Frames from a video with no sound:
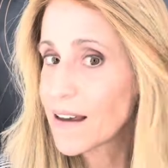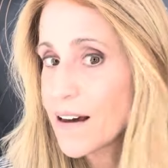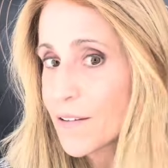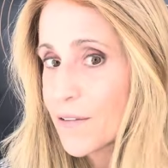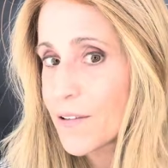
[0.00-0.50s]

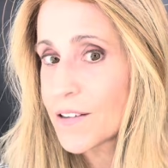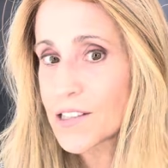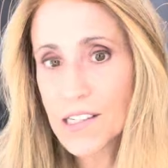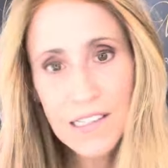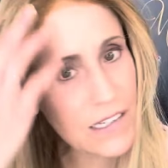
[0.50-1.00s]
If.
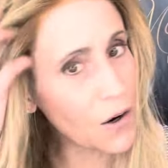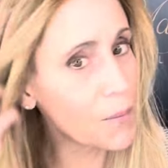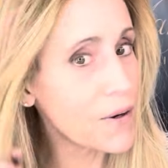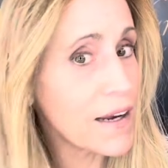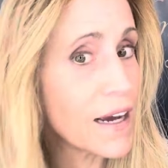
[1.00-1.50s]
She's so
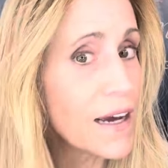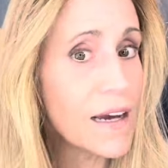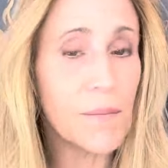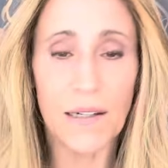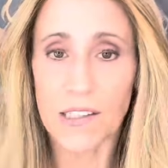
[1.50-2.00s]
pretty,
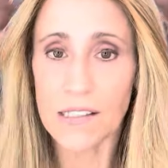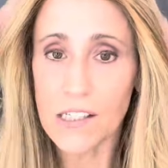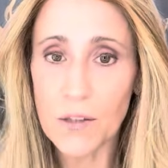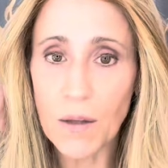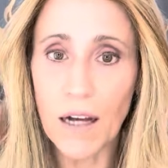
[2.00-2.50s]
but she's
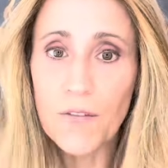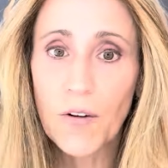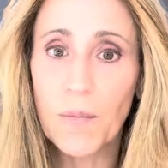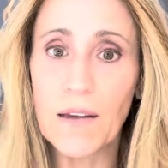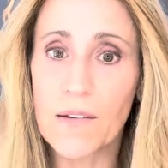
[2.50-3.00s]
too blonde for
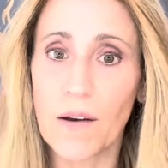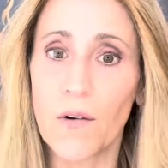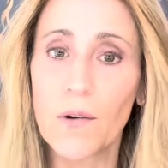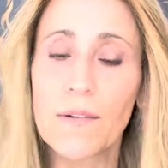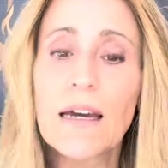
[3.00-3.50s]
me. So
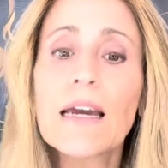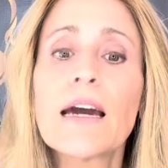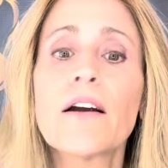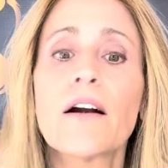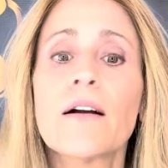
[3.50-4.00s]
who's going to
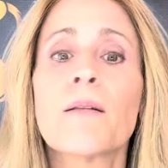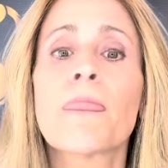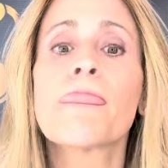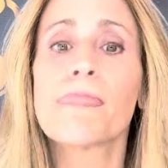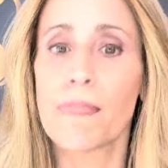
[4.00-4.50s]
get her?
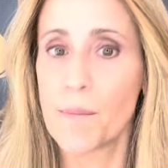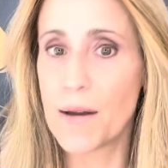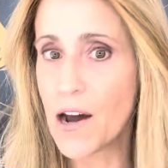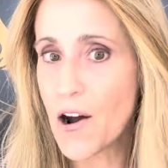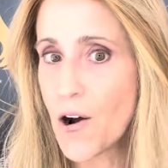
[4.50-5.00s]
Let me
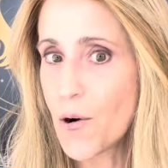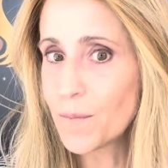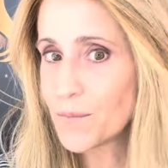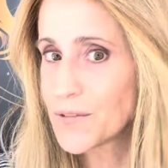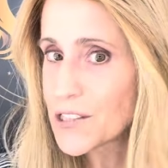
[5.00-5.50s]

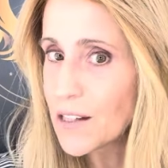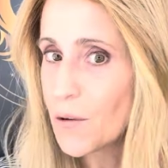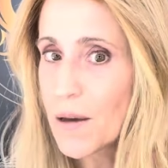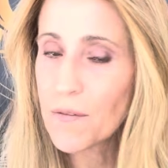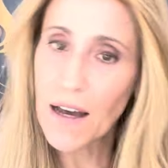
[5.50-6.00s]
know.
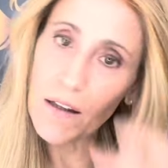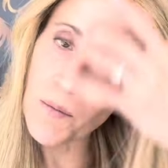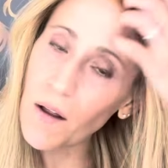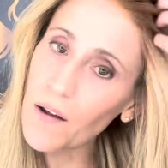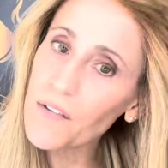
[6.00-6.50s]
She'll be
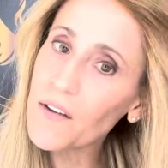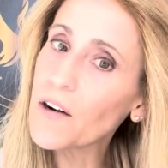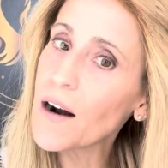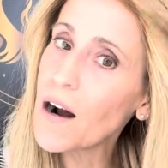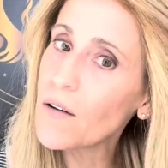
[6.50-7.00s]
available. I'll send
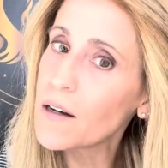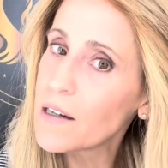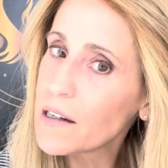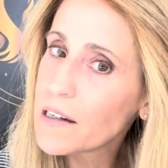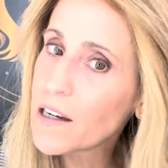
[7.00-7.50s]
her out.
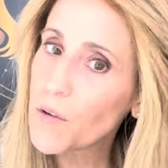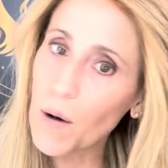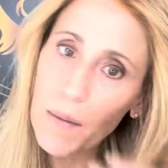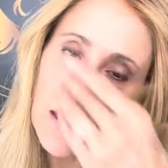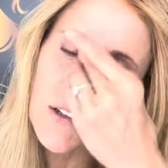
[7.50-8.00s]
And if you
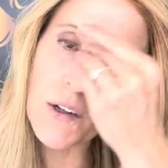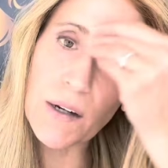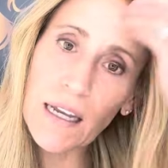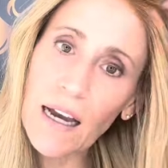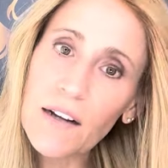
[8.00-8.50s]
want me to do
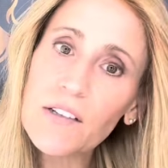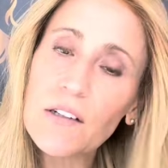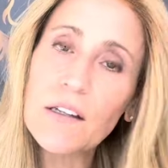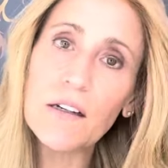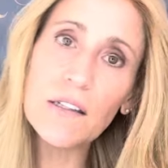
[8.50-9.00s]
any
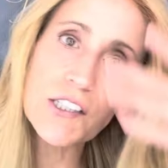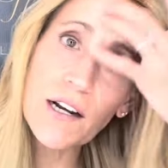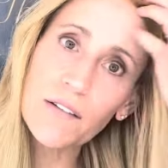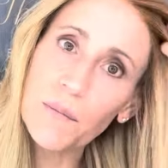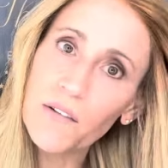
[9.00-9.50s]
extra little
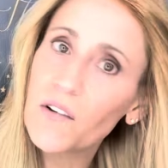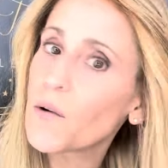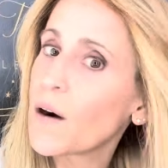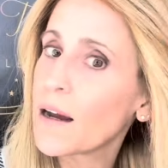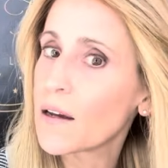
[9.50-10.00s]
adjustments
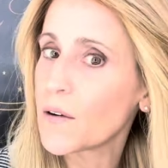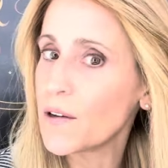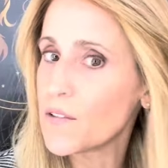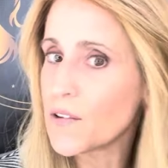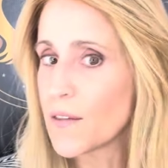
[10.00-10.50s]
to her, I can
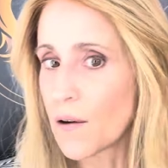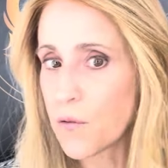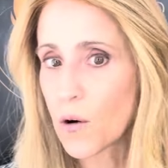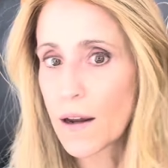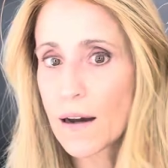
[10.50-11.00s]
always do that
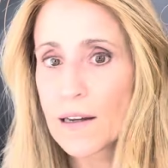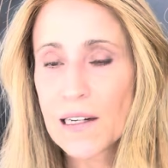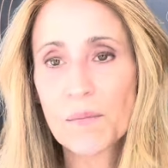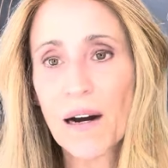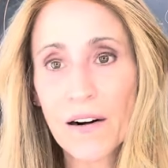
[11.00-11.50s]
for you.
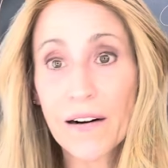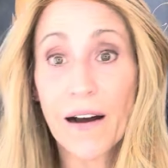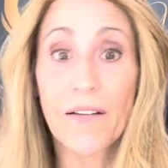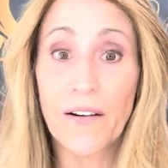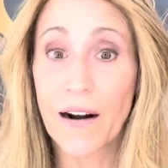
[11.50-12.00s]
But her
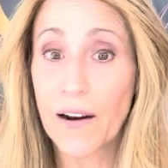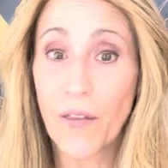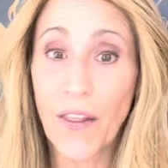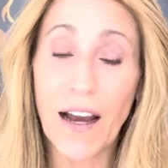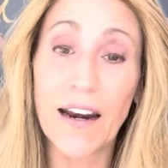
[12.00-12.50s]
color, I
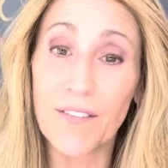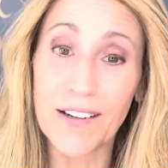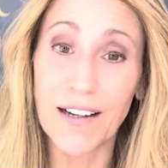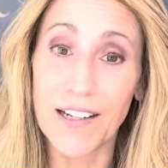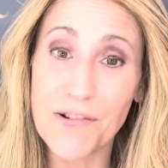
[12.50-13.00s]
don't think I'd ever
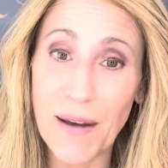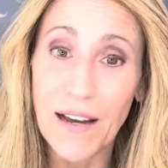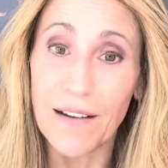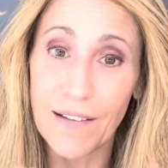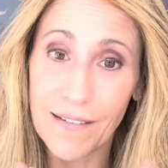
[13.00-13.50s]
touch
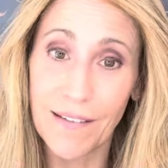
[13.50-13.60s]
because